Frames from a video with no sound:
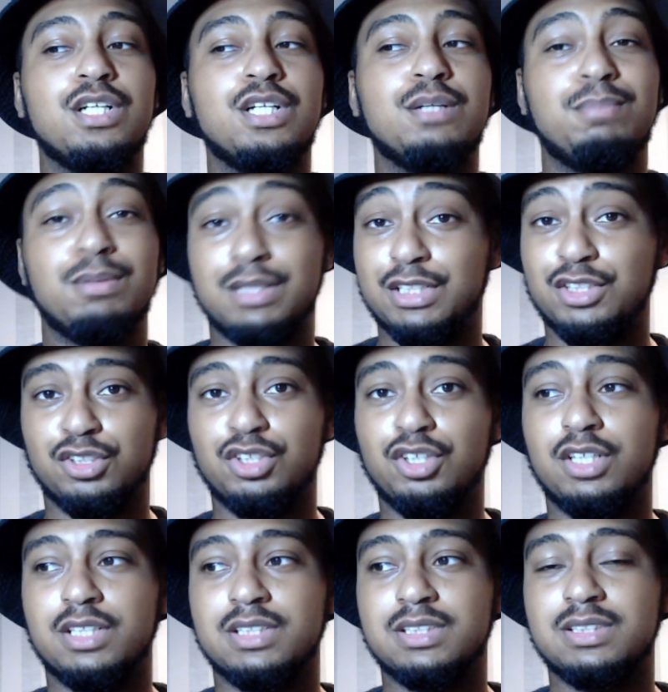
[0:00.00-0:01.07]
but there's no
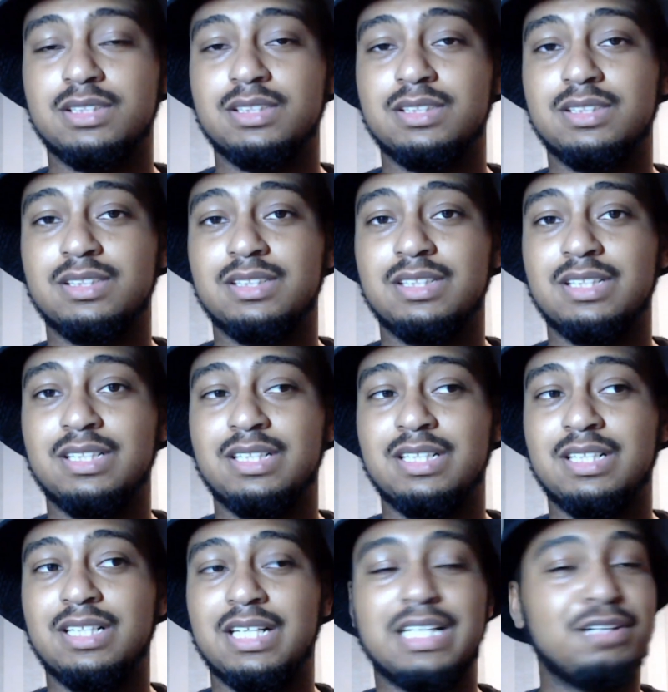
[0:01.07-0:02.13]
noise.
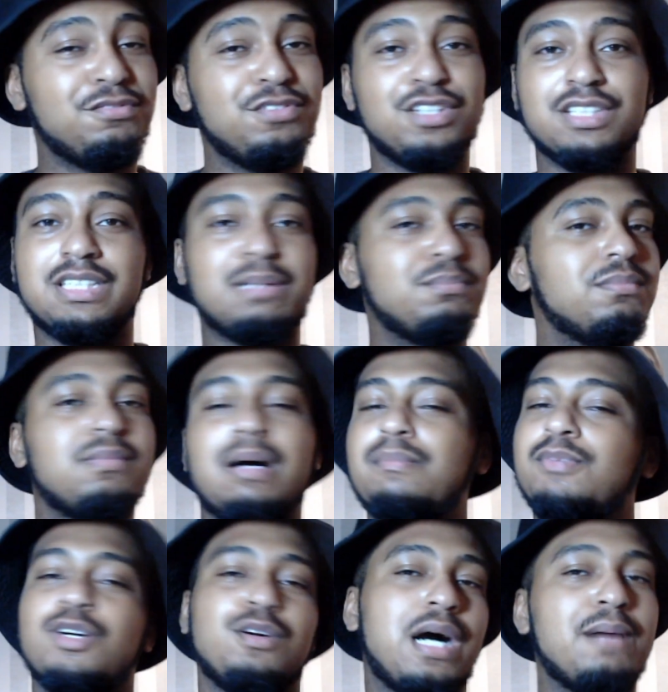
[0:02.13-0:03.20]
And at first, I'm
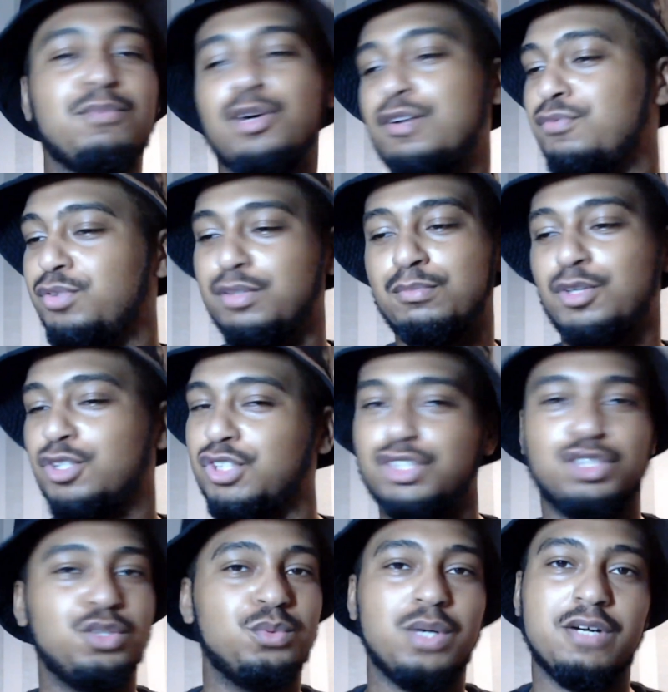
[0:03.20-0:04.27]
going through the motions,
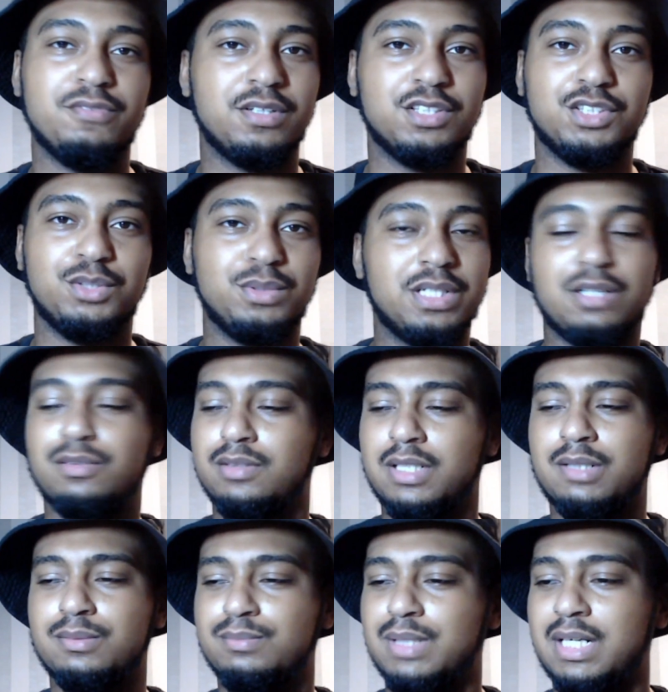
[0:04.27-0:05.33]
doing whatever I was doing. And
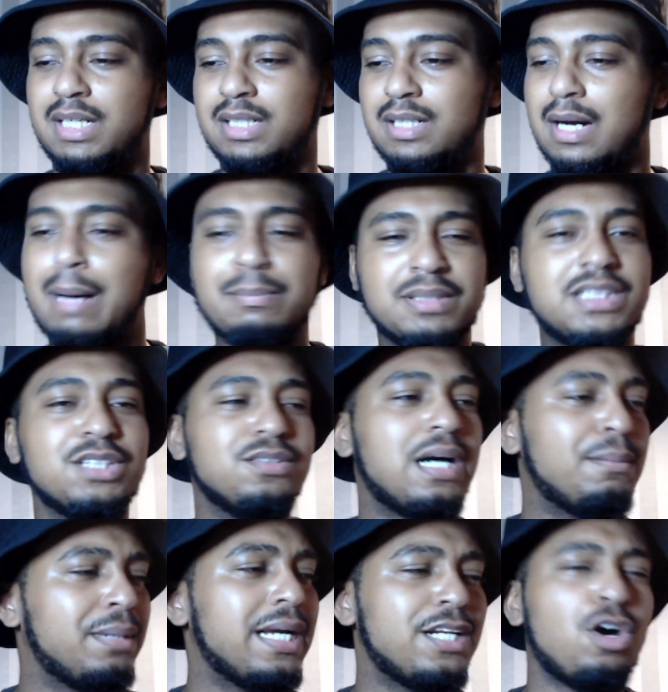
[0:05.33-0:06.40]
now I'm like, I'm
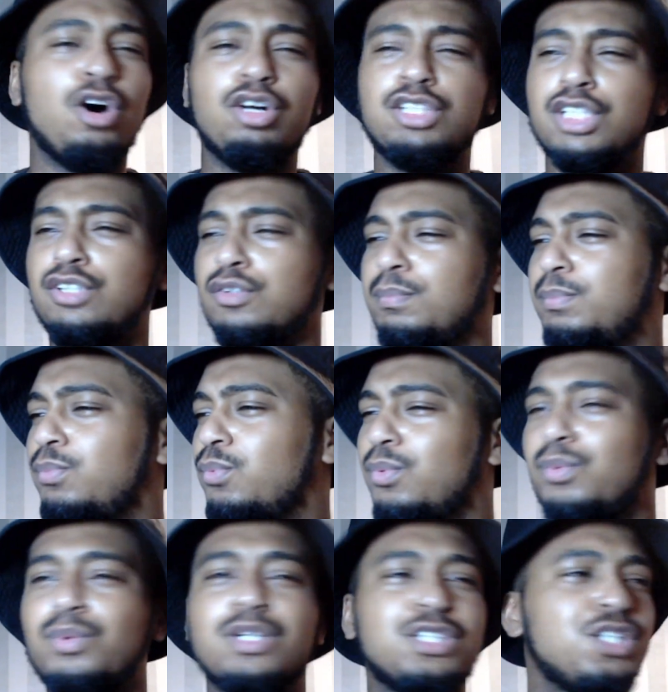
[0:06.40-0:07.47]
getting hotter.
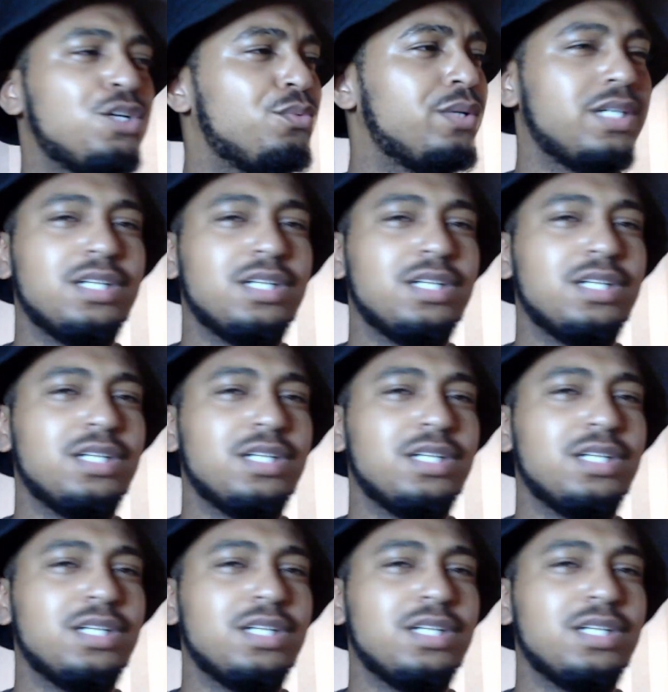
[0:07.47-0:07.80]
What's going